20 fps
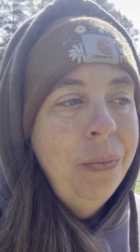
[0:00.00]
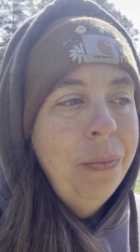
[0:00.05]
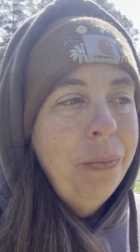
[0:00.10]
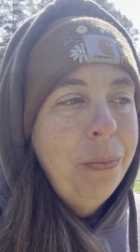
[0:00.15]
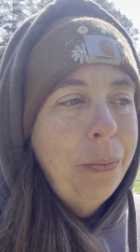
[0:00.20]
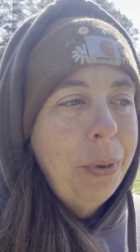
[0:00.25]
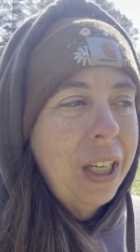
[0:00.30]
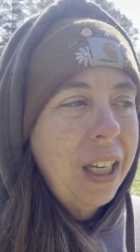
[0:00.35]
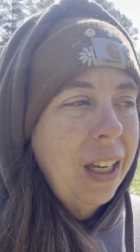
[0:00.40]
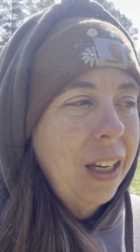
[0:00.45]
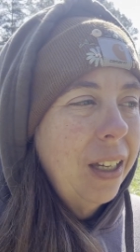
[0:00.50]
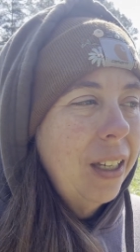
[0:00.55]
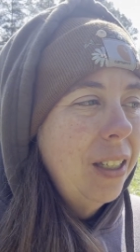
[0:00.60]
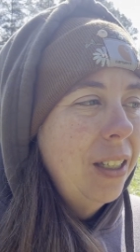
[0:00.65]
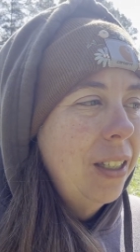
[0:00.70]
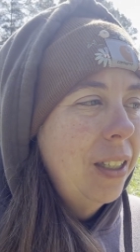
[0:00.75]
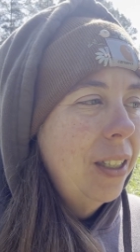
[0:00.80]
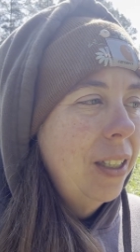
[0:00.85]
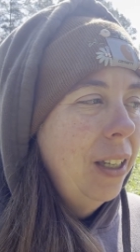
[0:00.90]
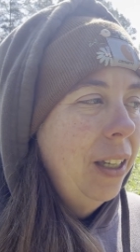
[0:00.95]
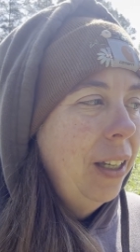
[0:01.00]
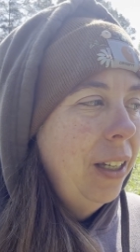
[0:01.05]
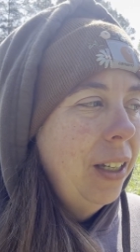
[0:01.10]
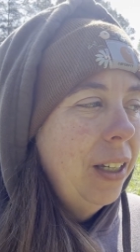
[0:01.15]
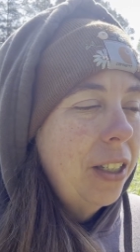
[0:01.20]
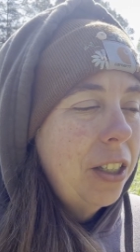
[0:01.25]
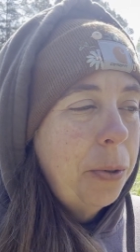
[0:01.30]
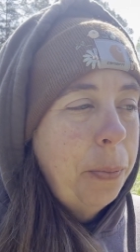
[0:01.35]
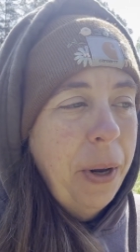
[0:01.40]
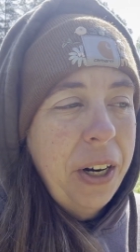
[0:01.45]
Because
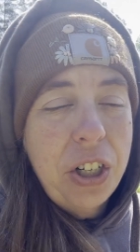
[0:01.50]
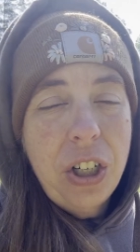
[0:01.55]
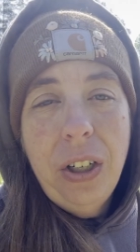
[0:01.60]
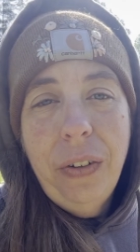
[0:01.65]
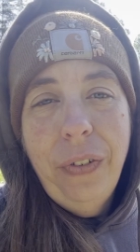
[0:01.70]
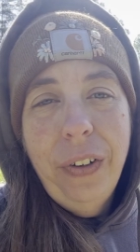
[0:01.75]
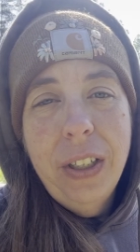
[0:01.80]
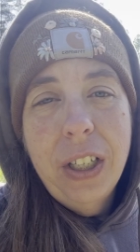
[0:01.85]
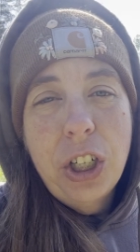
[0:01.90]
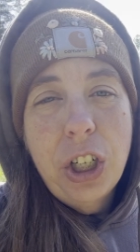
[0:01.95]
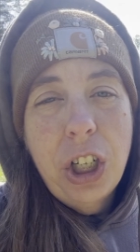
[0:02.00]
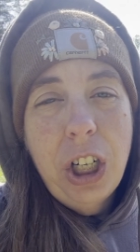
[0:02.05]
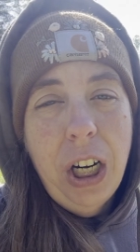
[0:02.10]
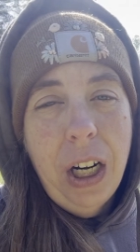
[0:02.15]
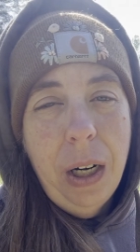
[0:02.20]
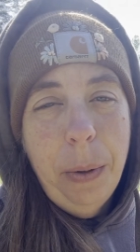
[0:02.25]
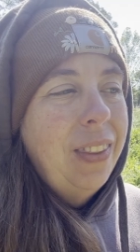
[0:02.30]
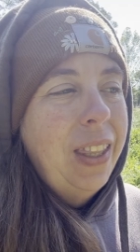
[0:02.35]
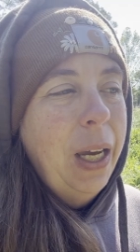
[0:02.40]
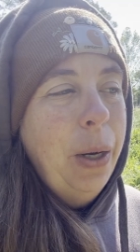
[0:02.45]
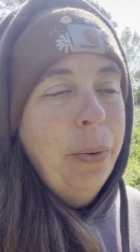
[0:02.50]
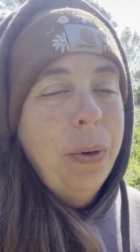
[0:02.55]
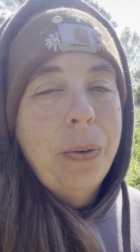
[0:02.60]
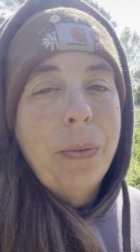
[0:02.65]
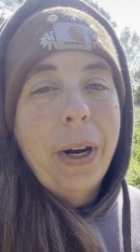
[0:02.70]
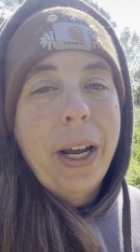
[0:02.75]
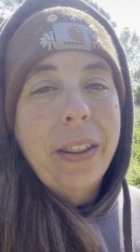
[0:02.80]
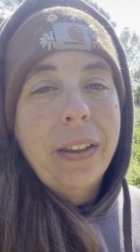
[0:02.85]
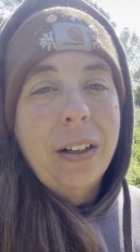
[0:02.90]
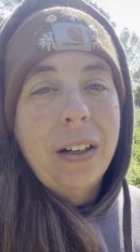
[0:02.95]
especially for the sheep, they would
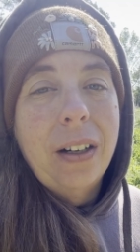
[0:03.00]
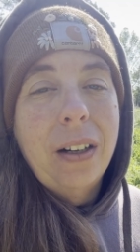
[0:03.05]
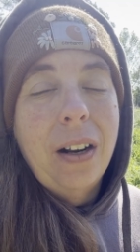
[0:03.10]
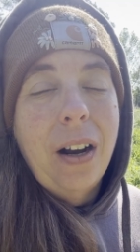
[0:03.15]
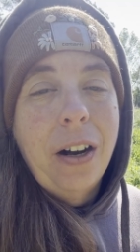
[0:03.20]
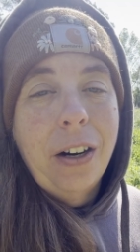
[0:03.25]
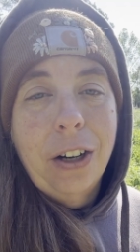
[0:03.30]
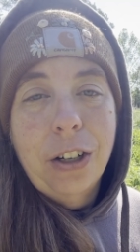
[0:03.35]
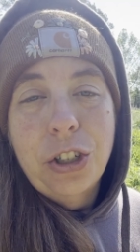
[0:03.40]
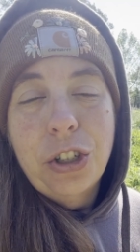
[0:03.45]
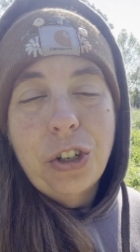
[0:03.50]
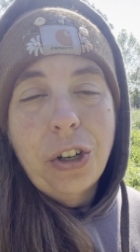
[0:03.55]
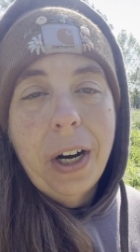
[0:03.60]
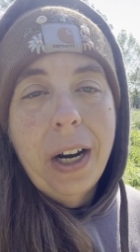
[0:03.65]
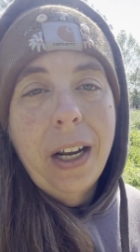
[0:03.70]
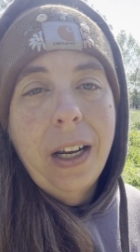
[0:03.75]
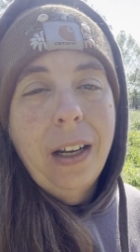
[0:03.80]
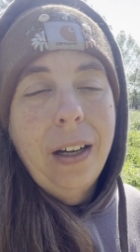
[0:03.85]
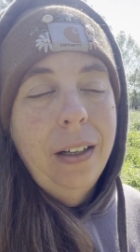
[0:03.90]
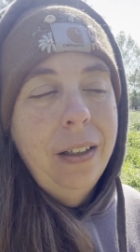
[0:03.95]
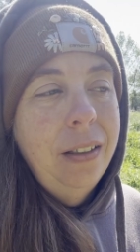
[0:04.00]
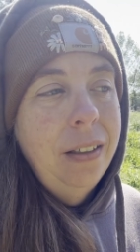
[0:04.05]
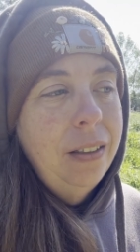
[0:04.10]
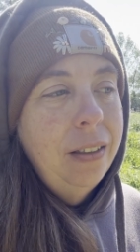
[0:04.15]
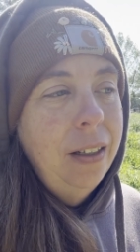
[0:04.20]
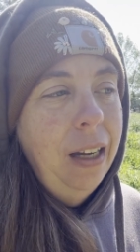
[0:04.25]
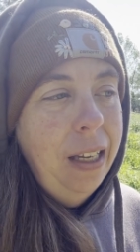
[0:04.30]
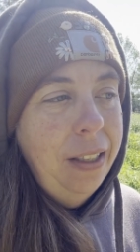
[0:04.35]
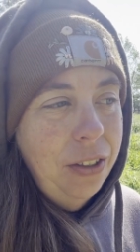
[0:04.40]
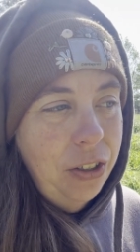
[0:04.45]
rather hunger strike
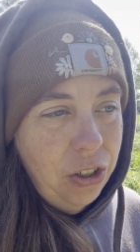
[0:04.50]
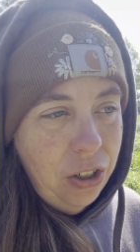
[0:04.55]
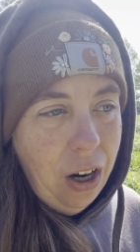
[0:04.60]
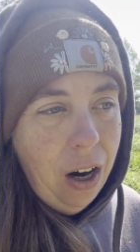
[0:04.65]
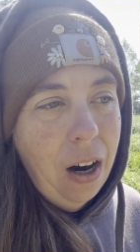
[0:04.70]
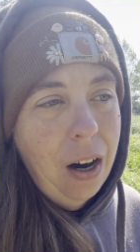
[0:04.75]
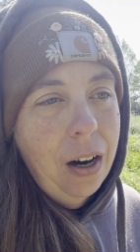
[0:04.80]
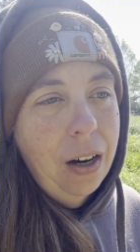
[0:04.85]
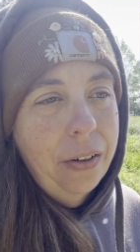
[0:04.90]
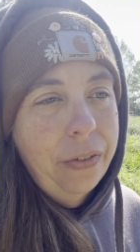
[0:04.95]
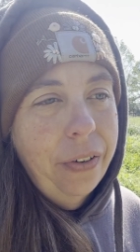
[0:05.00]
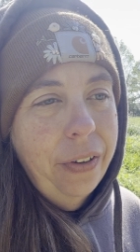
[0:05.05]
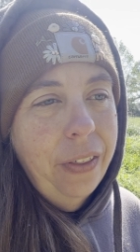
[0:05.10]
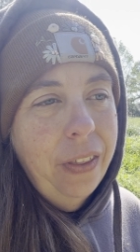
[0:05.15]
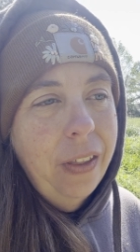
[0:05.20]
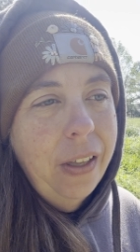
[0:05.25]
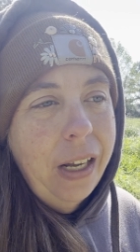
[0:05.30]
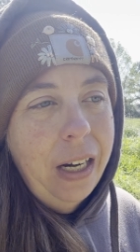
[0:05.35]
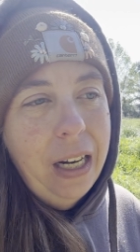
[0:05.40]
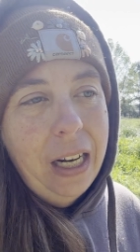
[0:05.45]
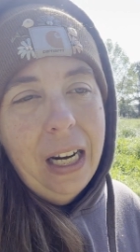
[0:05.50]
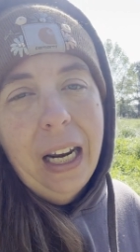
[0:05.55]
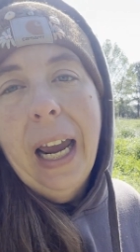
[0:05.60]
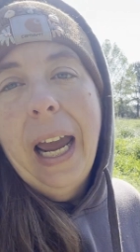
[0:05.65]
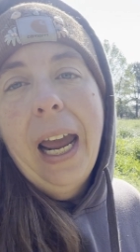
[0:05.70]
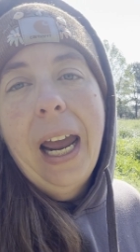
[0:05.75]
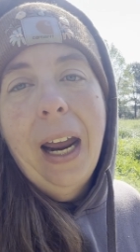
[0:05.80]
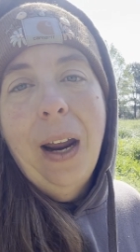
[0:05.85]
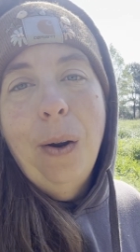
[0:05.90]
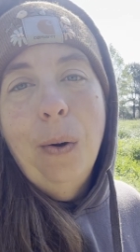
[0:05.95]
and starve than eat
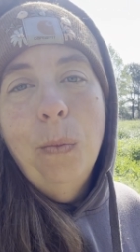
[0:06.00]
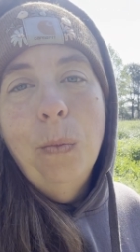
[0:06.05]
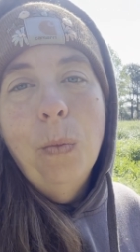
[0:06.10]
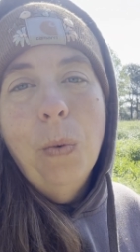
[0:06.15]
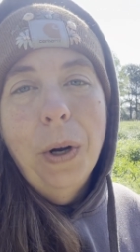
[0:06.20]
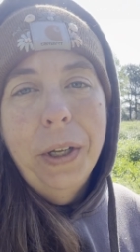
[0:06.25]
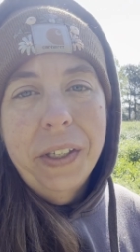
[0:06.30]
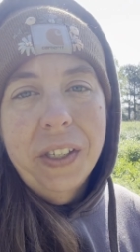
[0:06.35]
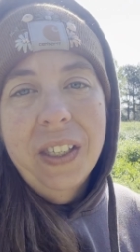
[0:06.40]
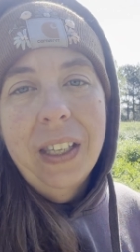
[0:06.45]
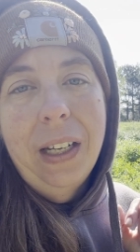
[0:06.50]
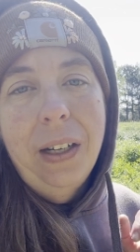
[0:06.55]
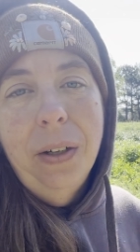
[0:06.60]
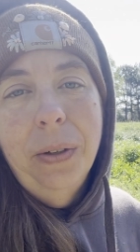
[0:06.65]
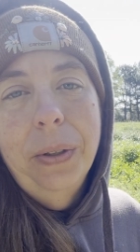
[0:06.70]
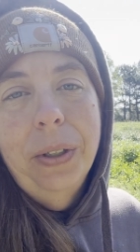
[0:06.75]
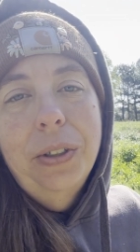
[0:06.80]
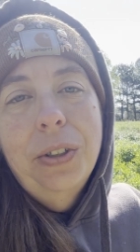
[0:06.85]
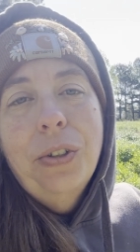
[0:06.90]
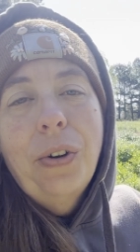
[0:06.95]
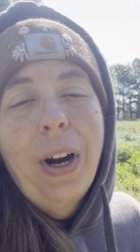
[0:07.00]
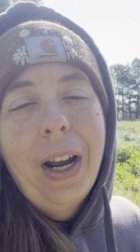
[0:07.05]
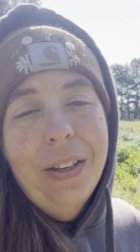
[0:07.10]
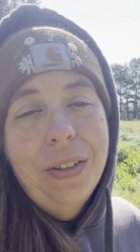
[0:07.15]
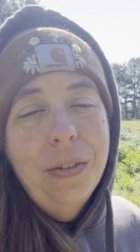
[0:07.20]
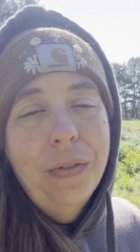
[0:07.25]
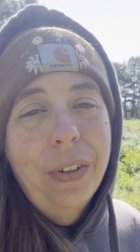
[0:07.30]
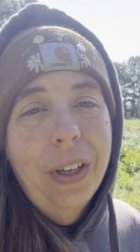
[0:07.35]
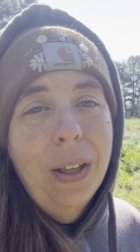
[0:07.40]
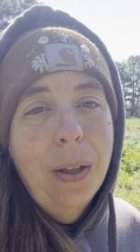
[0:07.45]
hay once they know there's grass
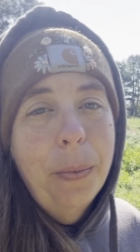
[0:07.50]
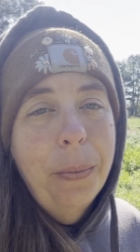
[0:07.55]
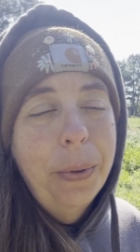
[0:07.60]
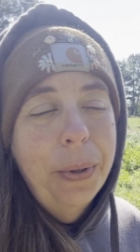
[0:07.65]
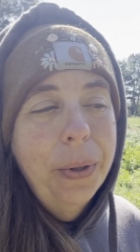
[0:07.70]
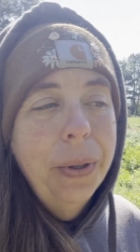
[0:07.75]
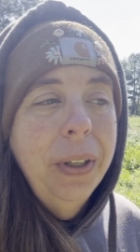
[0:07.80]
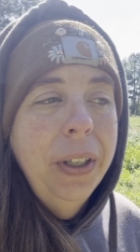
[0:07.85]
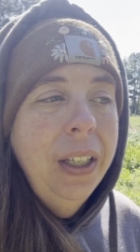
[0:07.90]
available.